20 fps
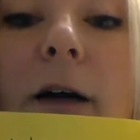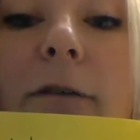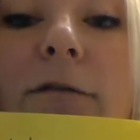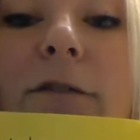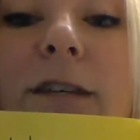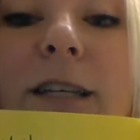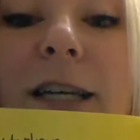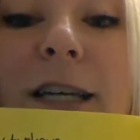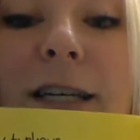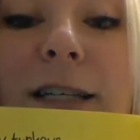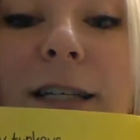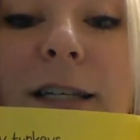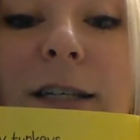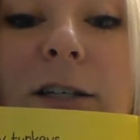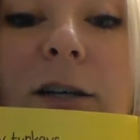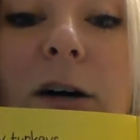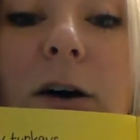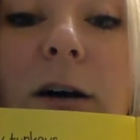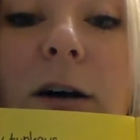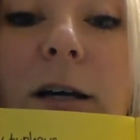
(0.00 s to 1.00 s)
dizzy
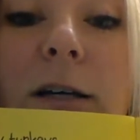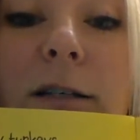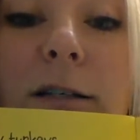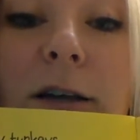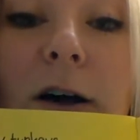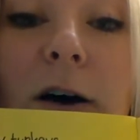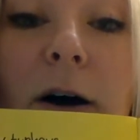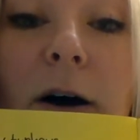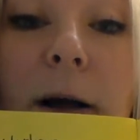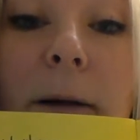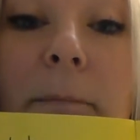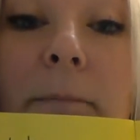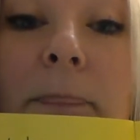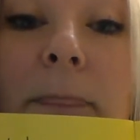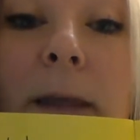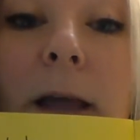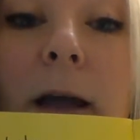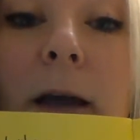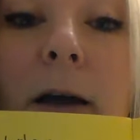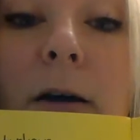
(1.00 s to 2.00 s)
turkeys, sorry.
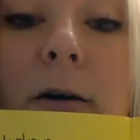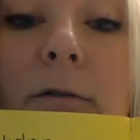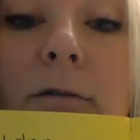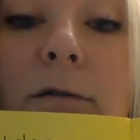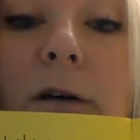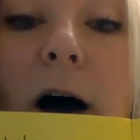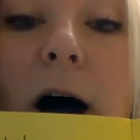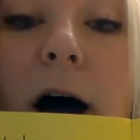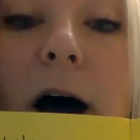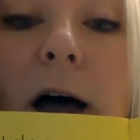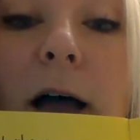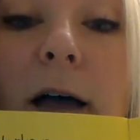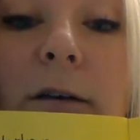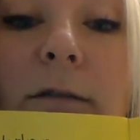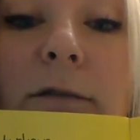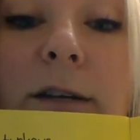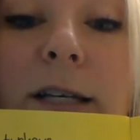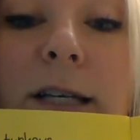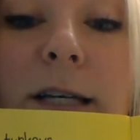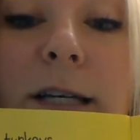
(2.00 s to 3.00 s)

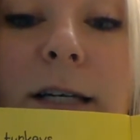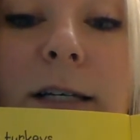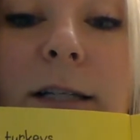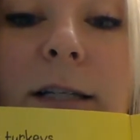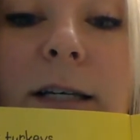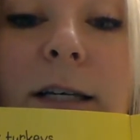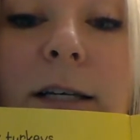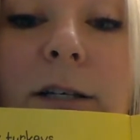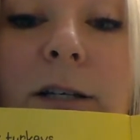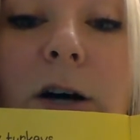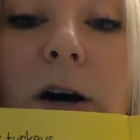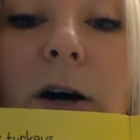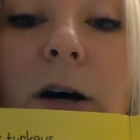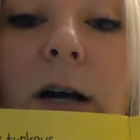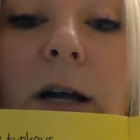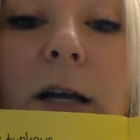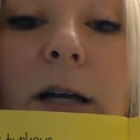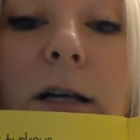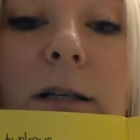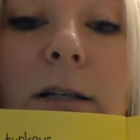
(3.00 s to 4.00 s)
5 dizzy
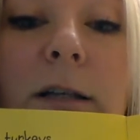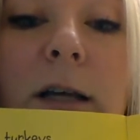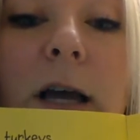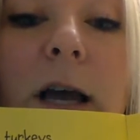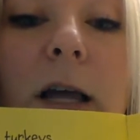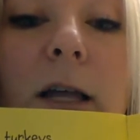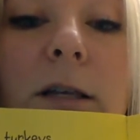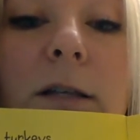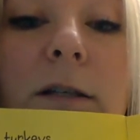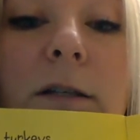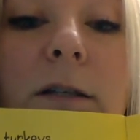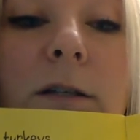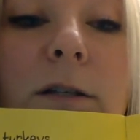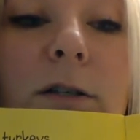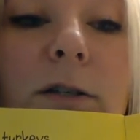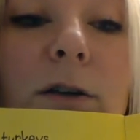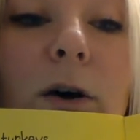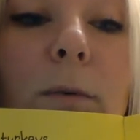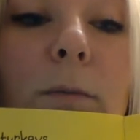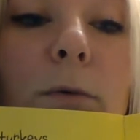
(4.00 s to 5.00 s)
turkeys
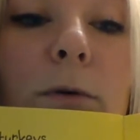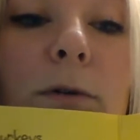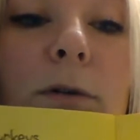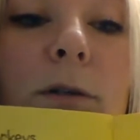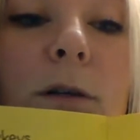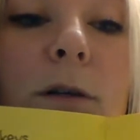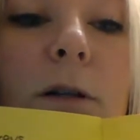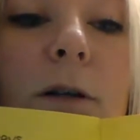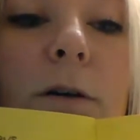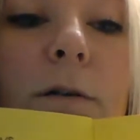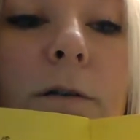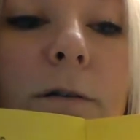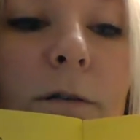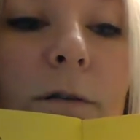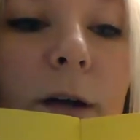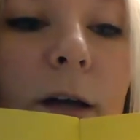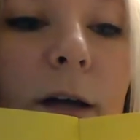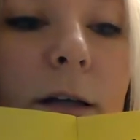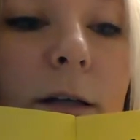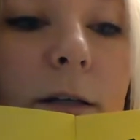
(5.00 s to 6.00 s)
stumbled to their
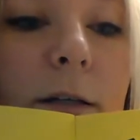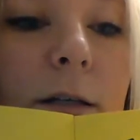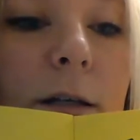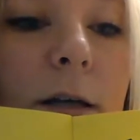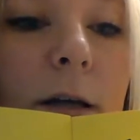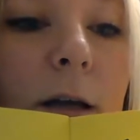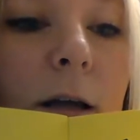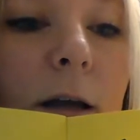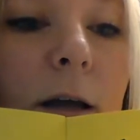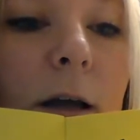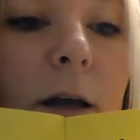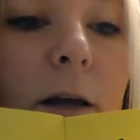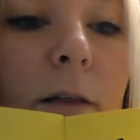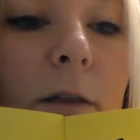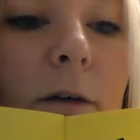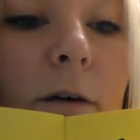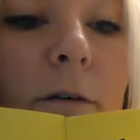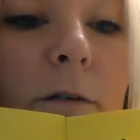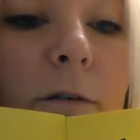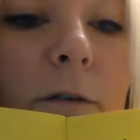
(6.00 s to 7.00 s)
feet.
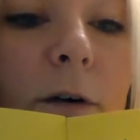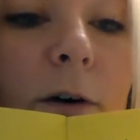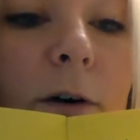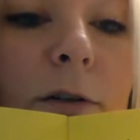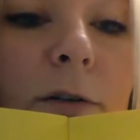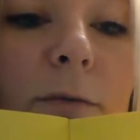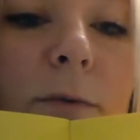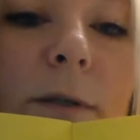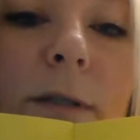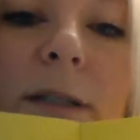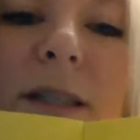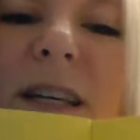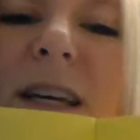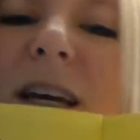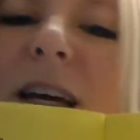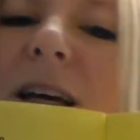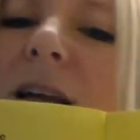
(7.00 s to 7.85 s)
The first one said,